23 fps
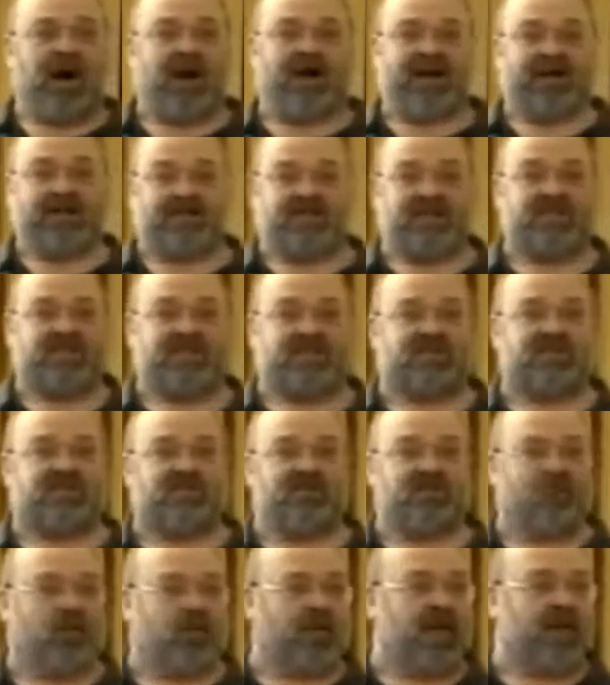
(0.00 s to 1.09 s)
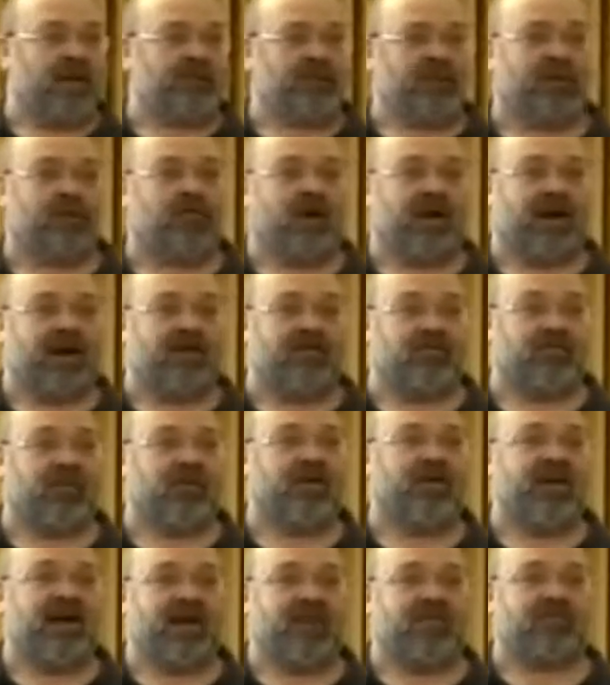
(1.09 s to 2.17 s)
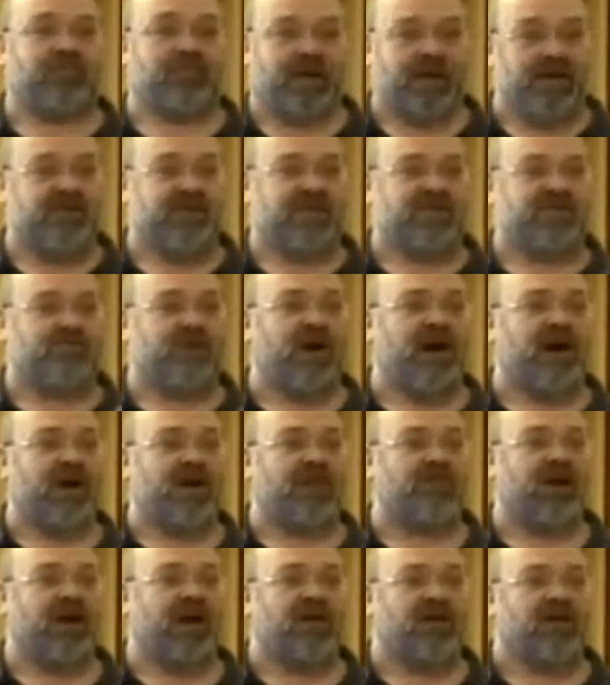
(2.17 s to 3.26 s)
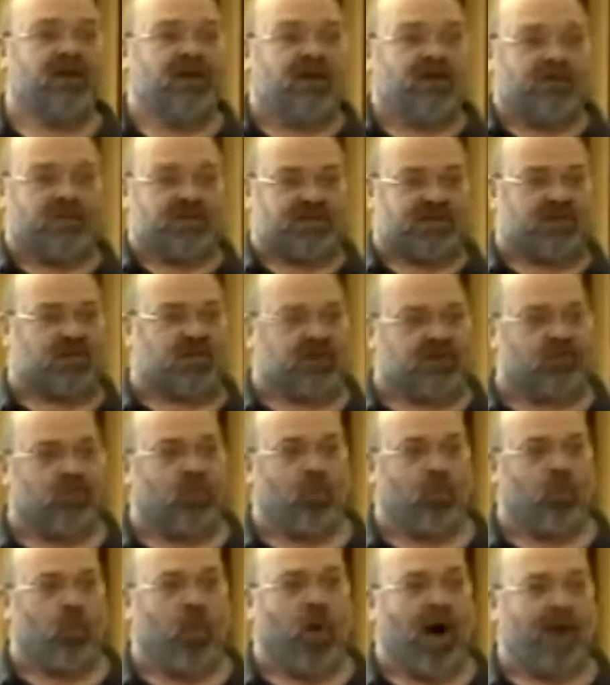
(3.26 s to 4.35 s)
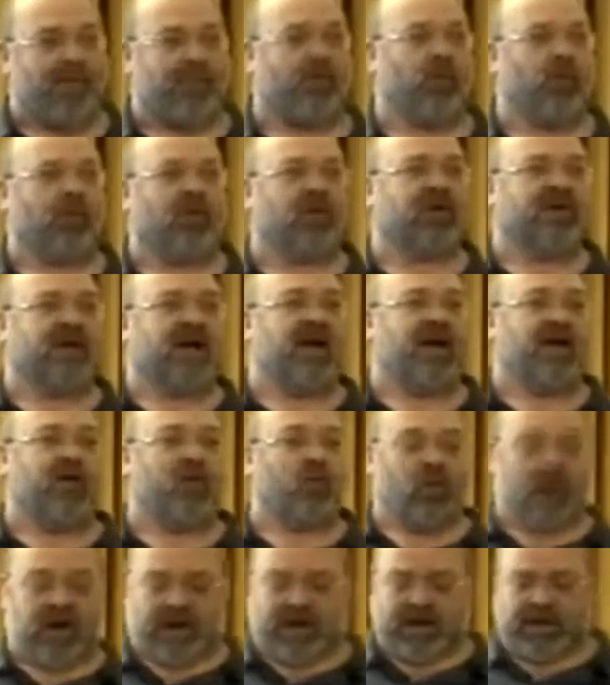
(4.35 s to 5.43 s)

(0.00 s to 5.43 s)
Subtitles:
exist for that bill run. If we had a previous rating run, we simply wipe all the data away.